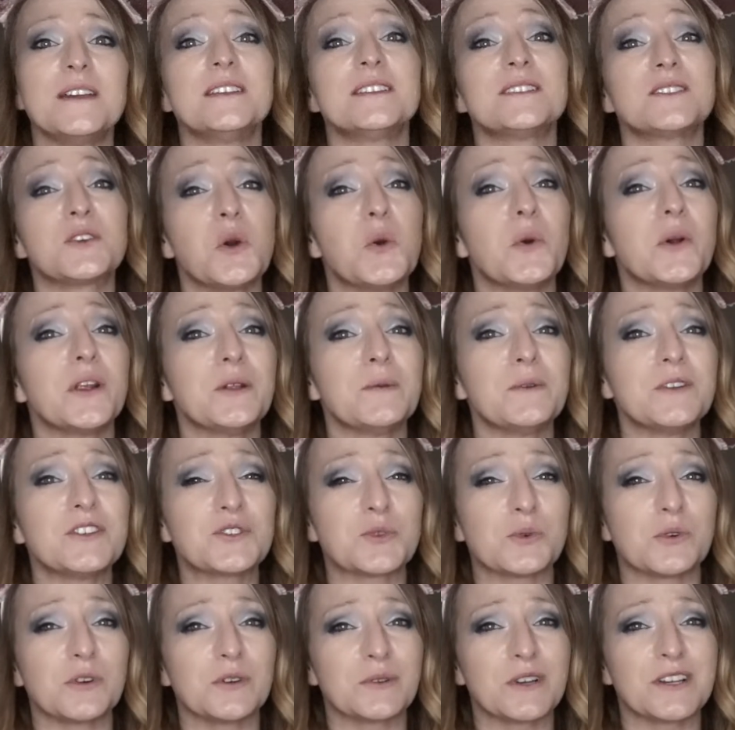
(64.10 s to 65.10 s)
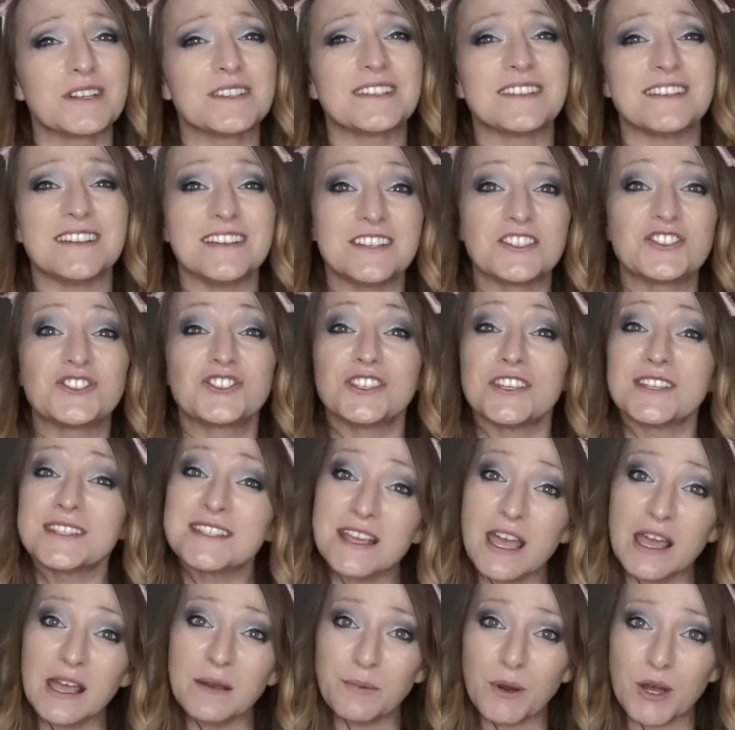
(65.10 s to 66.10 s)
is going to be short because it is just
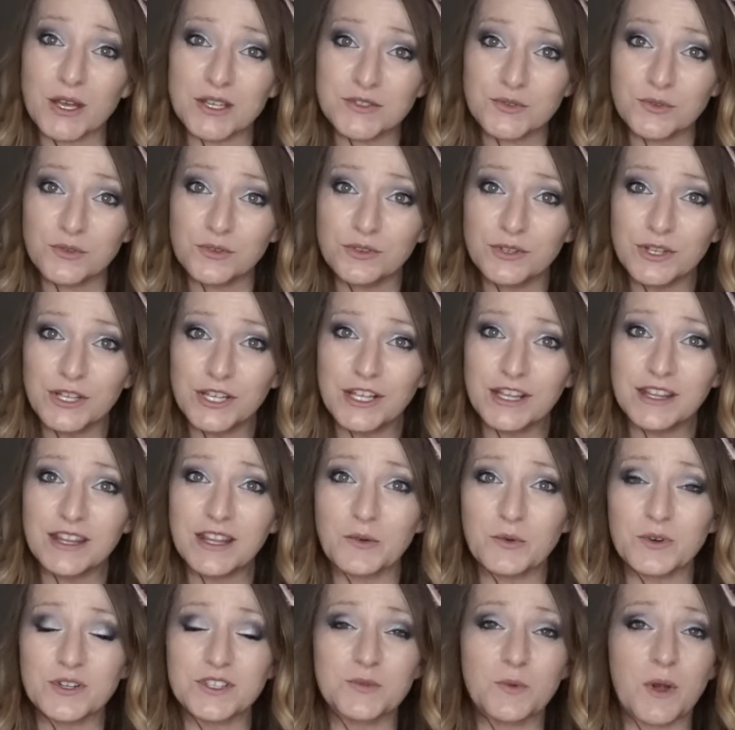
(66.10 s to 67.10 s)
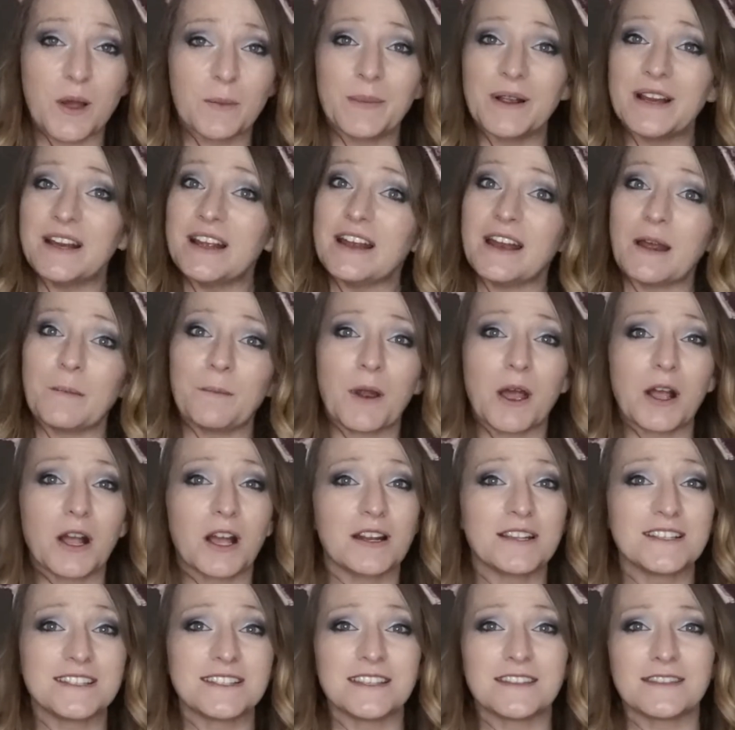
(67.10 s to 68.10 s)
a puzzle that we're swapping in. I'm not
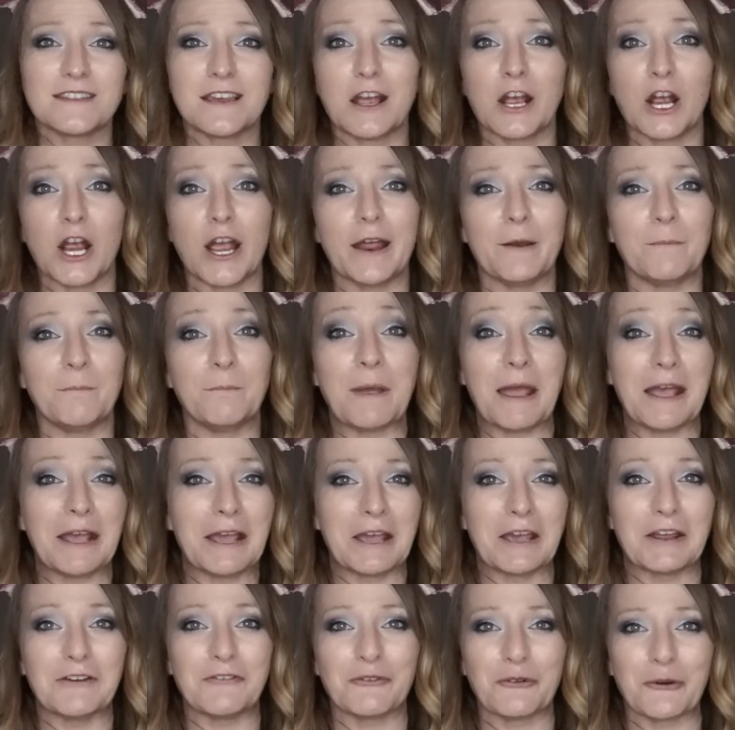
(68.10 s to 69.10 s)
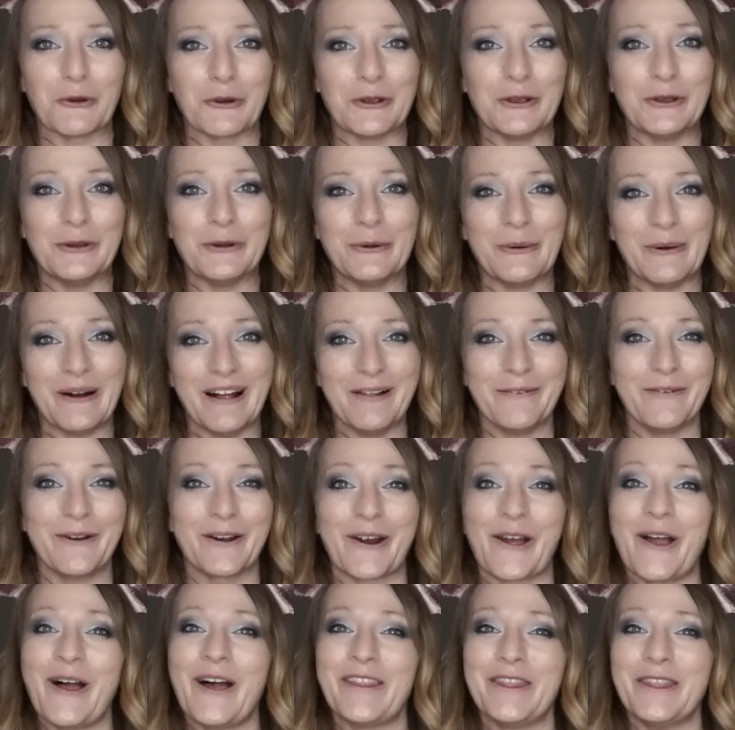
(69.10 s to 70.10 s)
gonna sit there and make it for you while
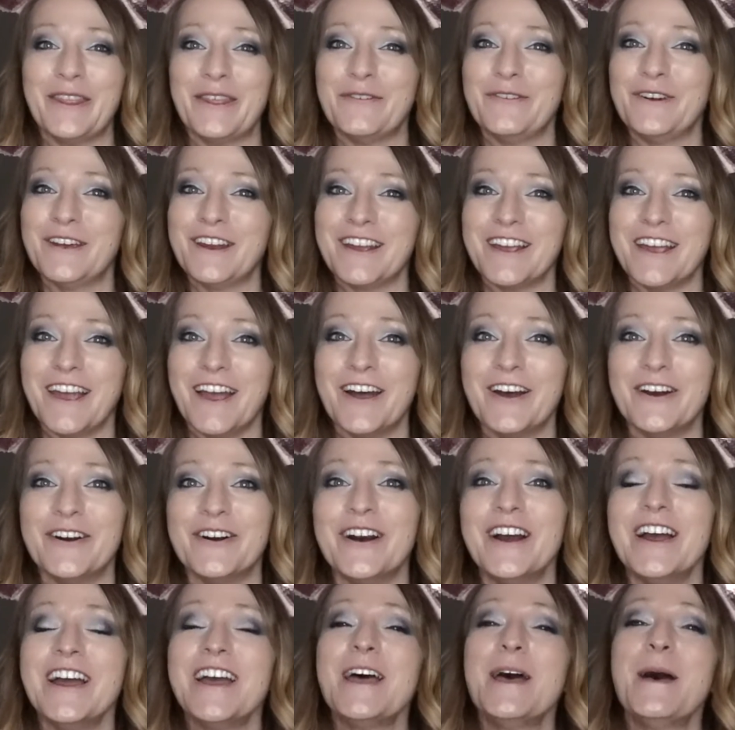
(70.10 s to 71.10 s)
we're on the video.